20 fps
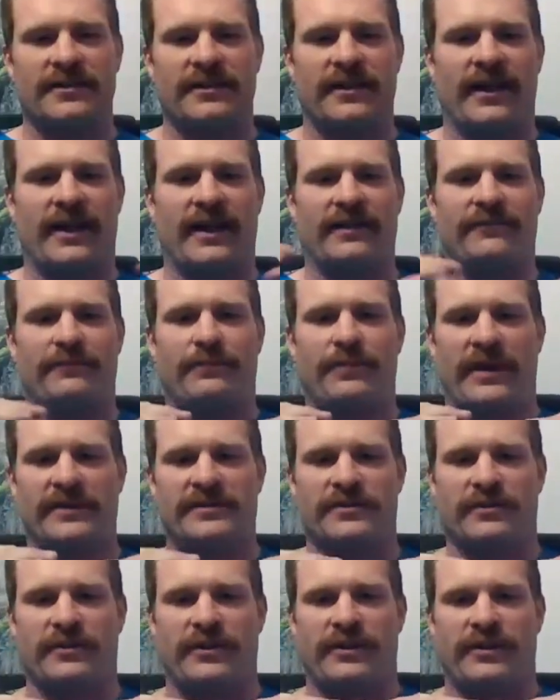going to have
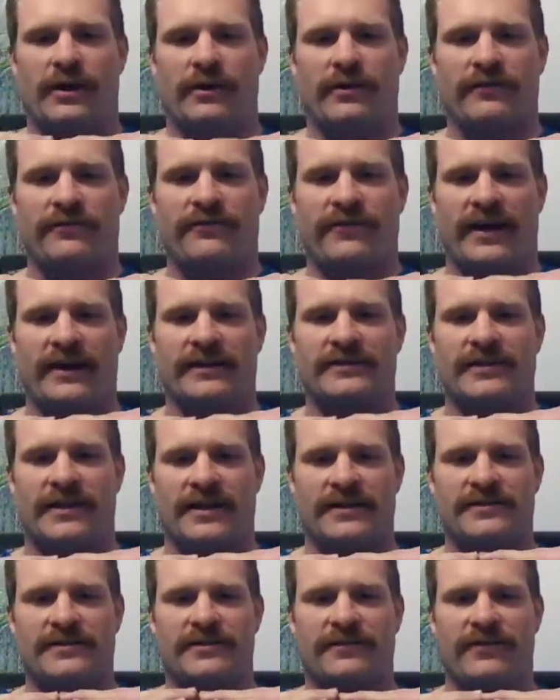basically no effect
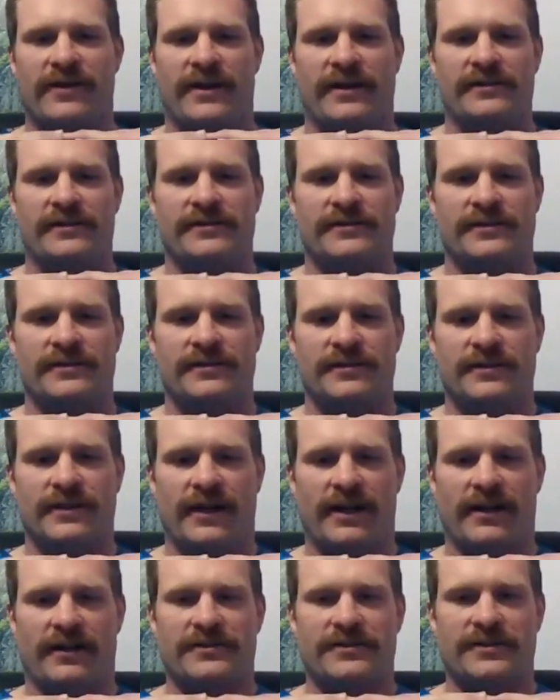on Savetta's
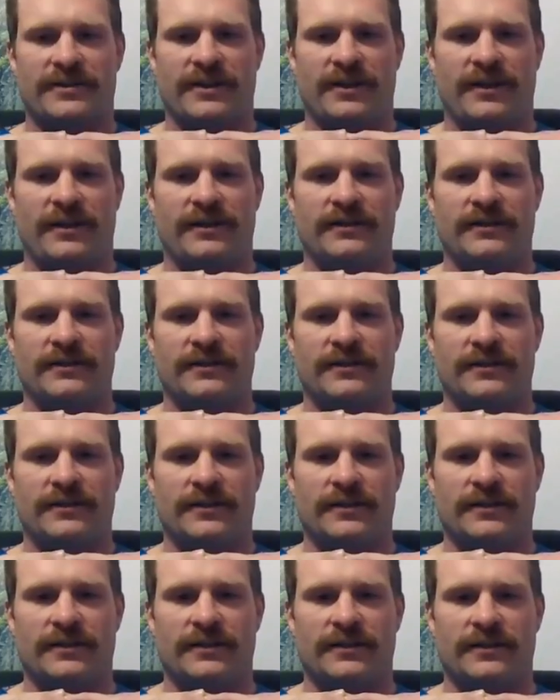ARC
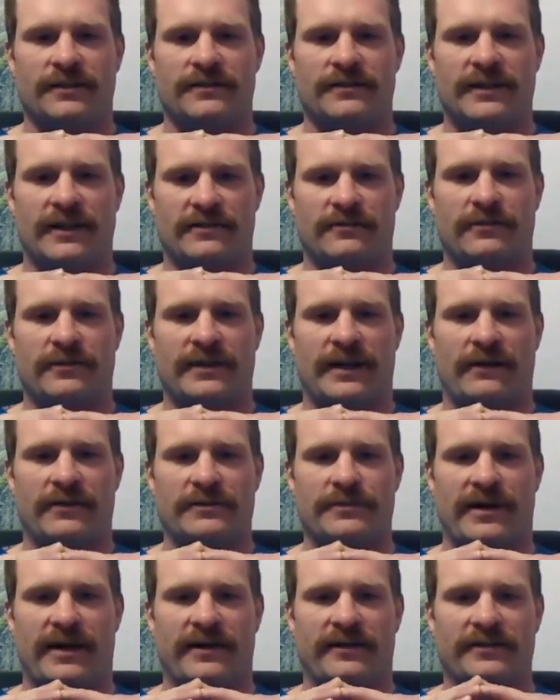That
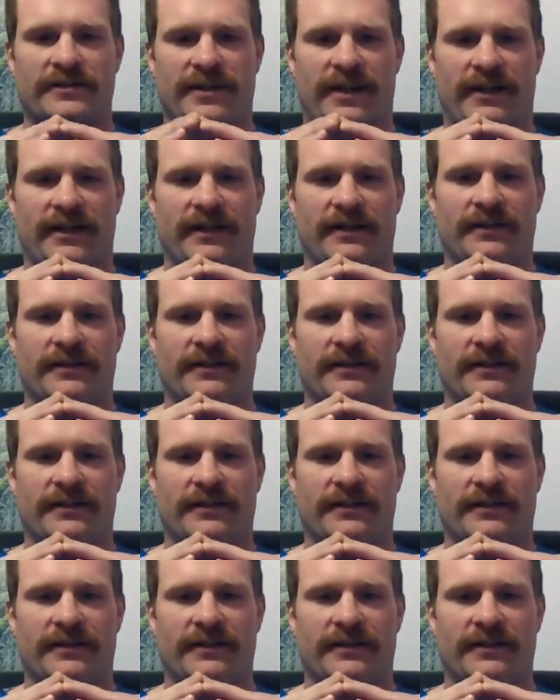was my understanding.